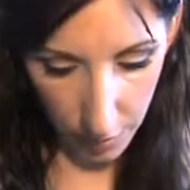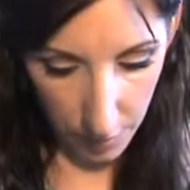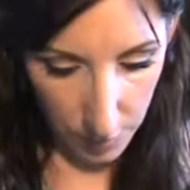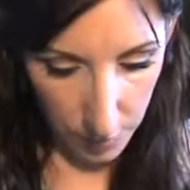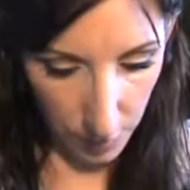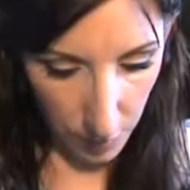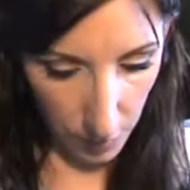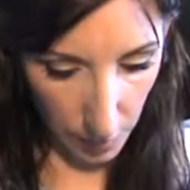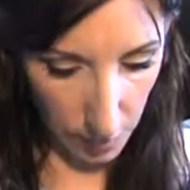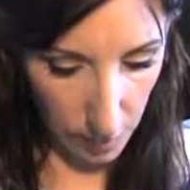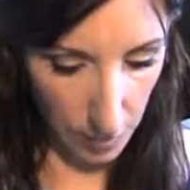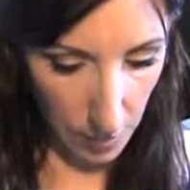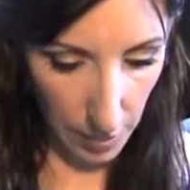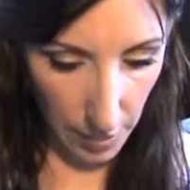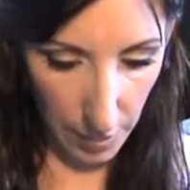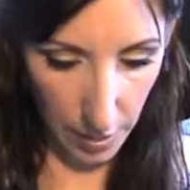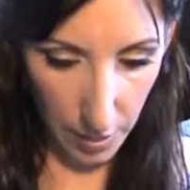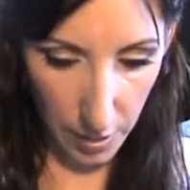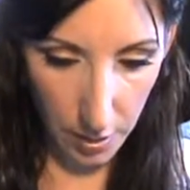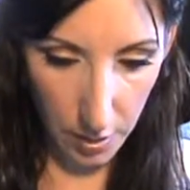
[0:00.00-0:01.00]
So that's
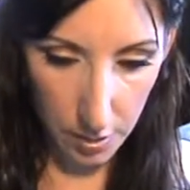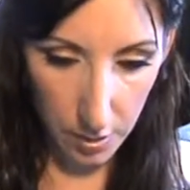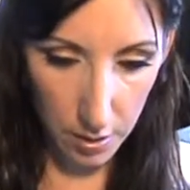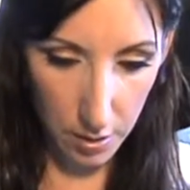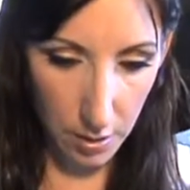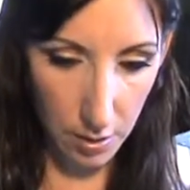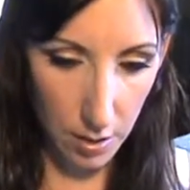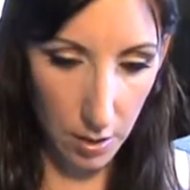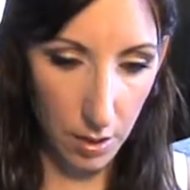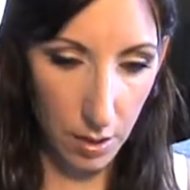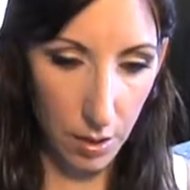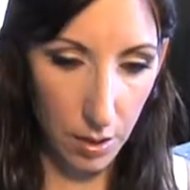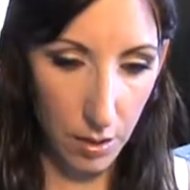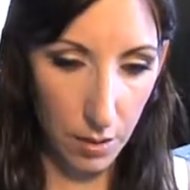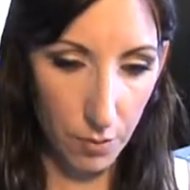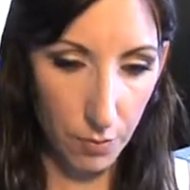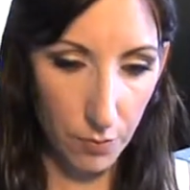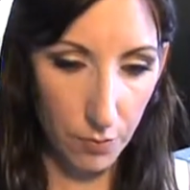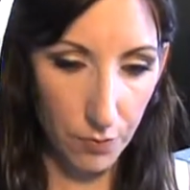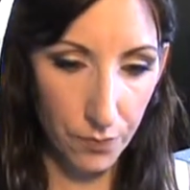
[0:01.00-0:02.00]
that.
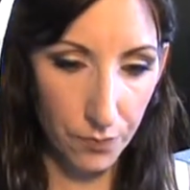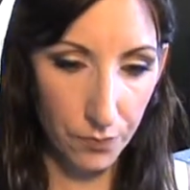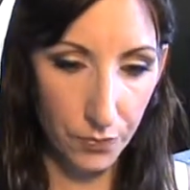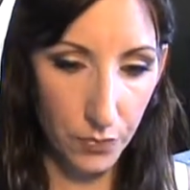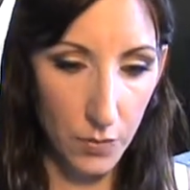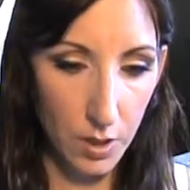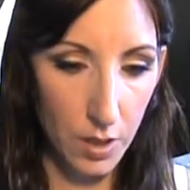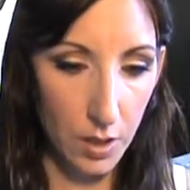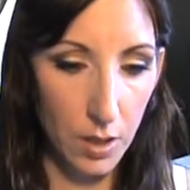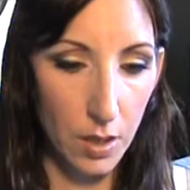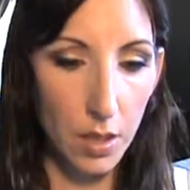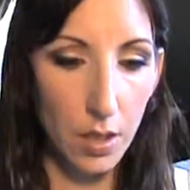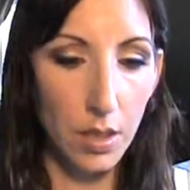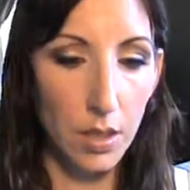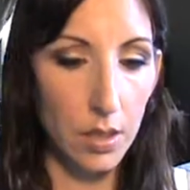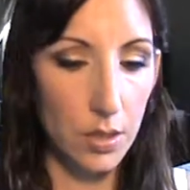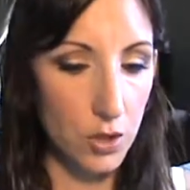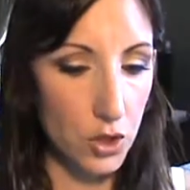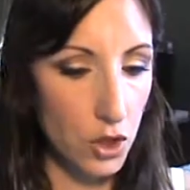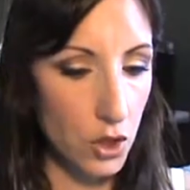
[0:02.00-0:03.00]
Um,
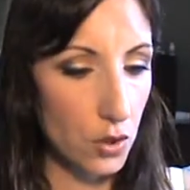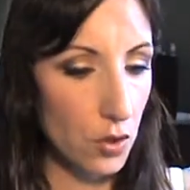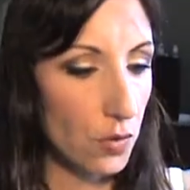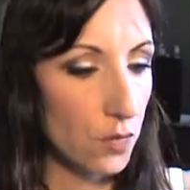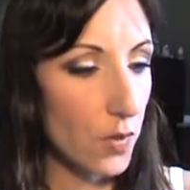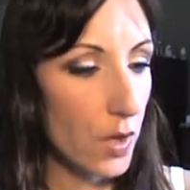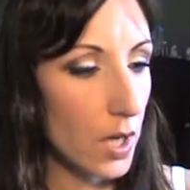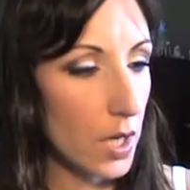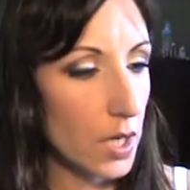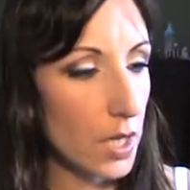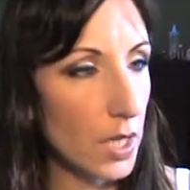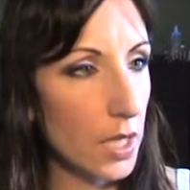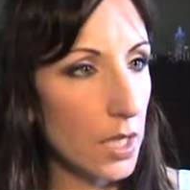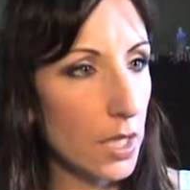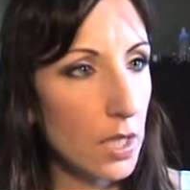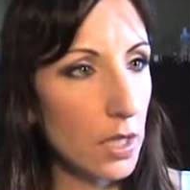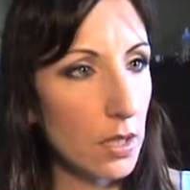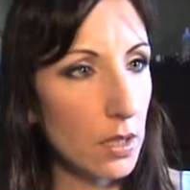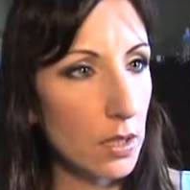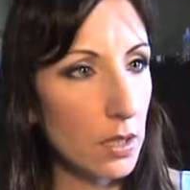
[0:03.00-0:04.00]

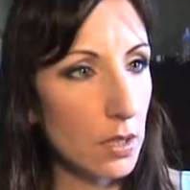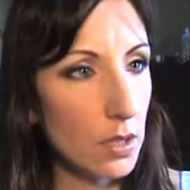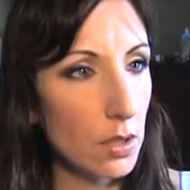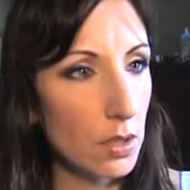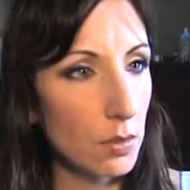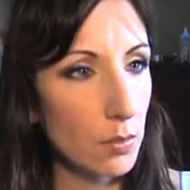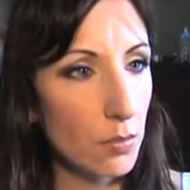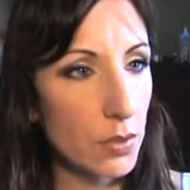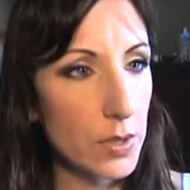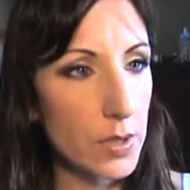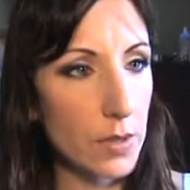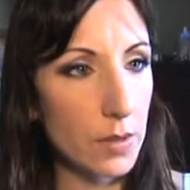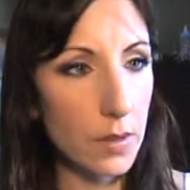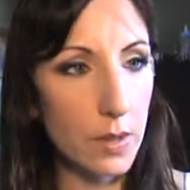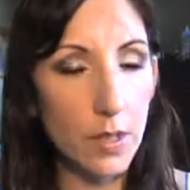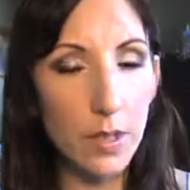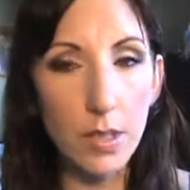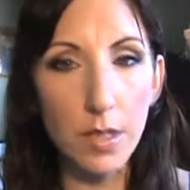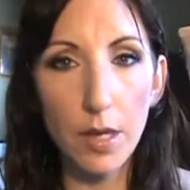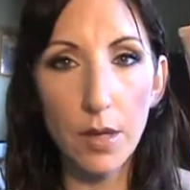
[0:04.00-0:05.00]
Giovanni
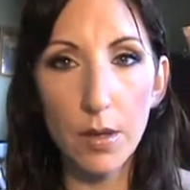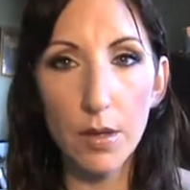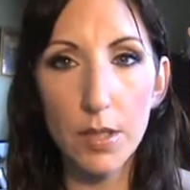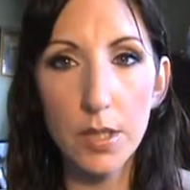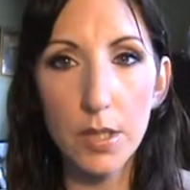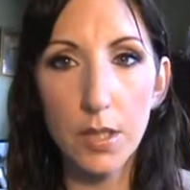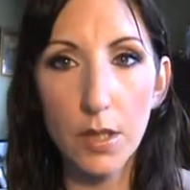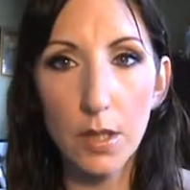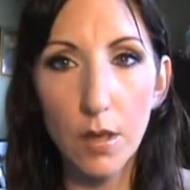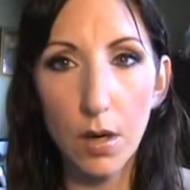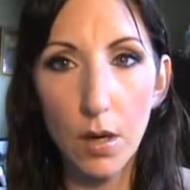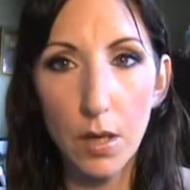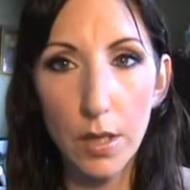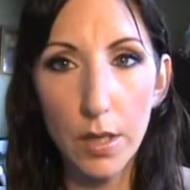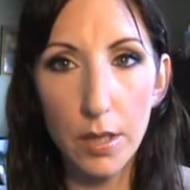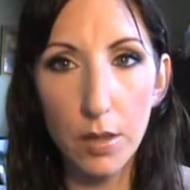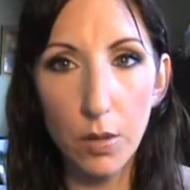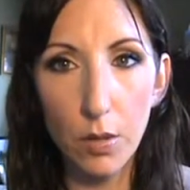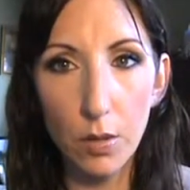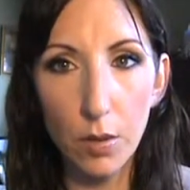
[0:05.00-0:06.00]
Brazilian Keratin and
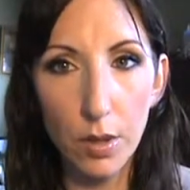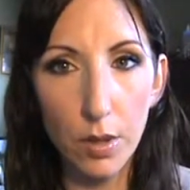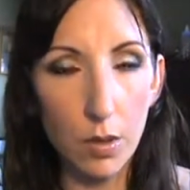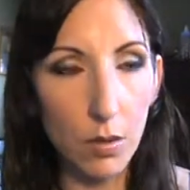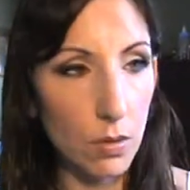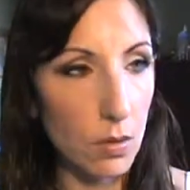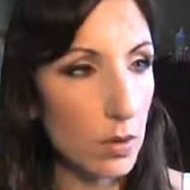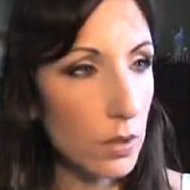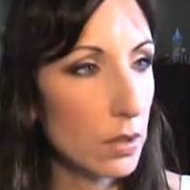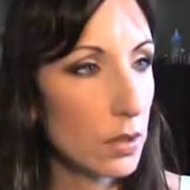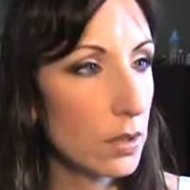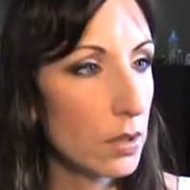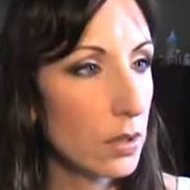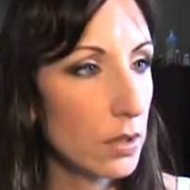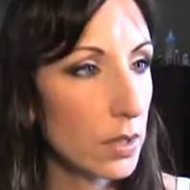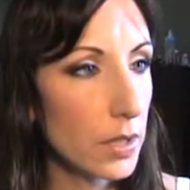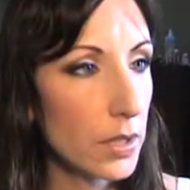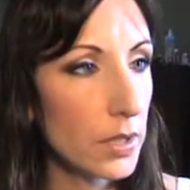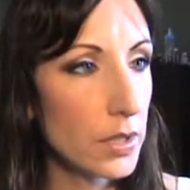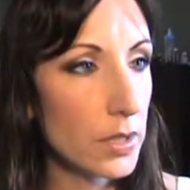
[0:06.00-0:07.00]
Argan Oil
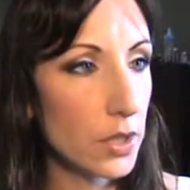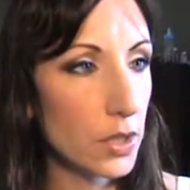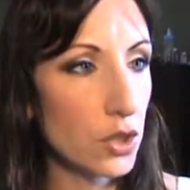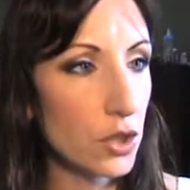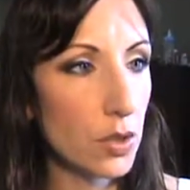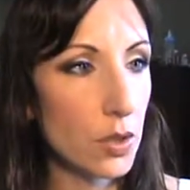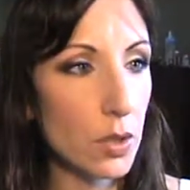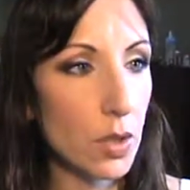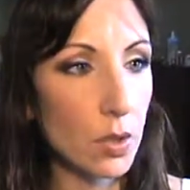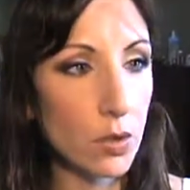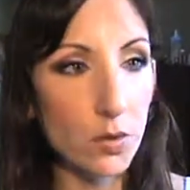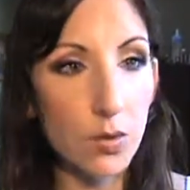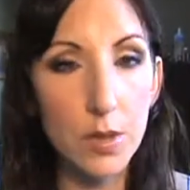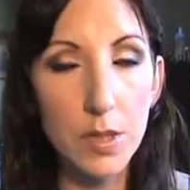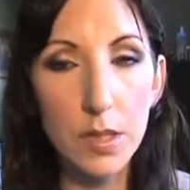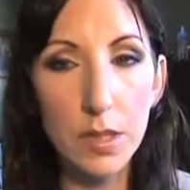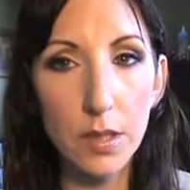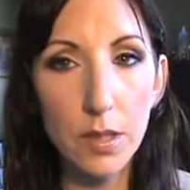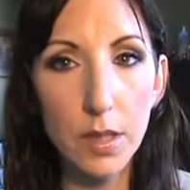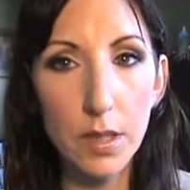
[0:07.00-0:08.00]
Conditioner, Ultra
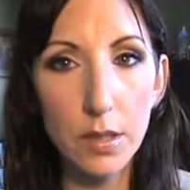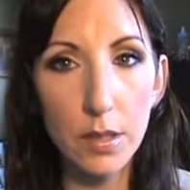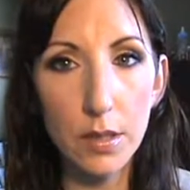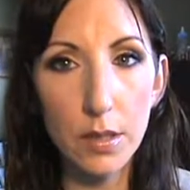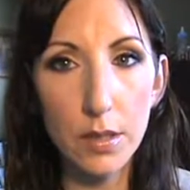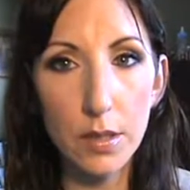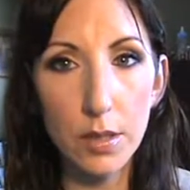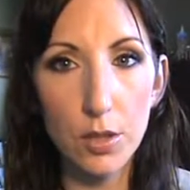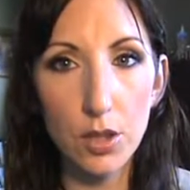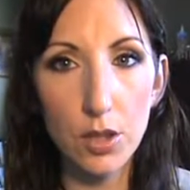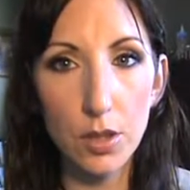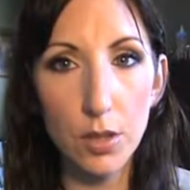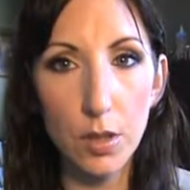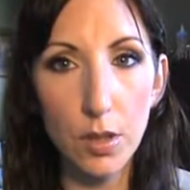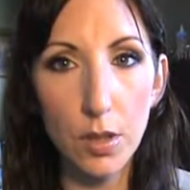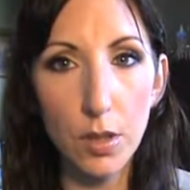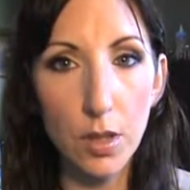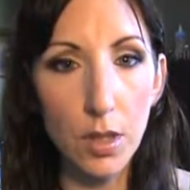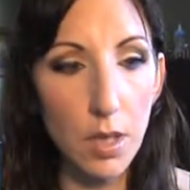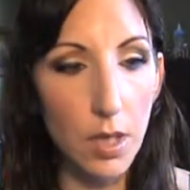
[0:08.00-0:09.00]
Sleek
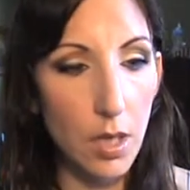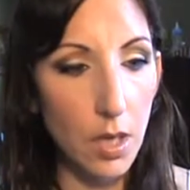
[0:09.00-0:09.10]
Conditioner.